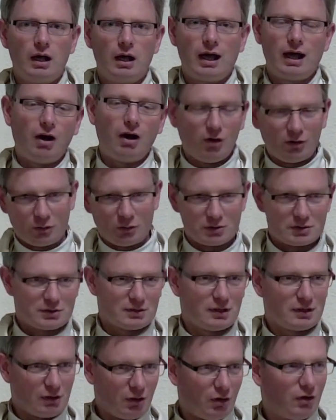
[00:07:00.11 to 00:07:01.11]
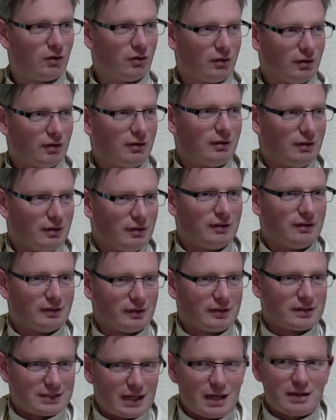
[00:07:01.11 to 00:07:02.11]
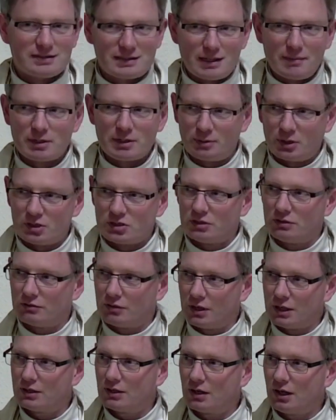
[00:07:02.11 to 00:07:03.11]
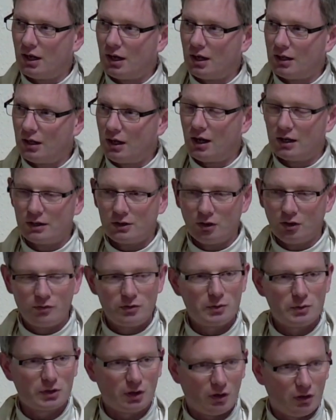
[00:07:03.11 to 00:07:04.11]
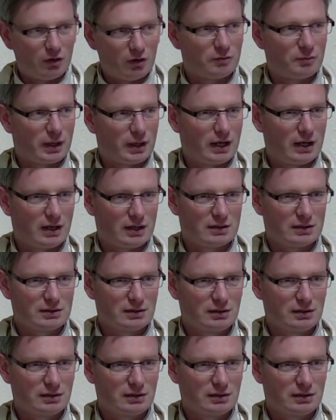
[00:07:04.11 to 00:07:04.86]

All of those, all the same, same expression, right? I love you with all of my heart.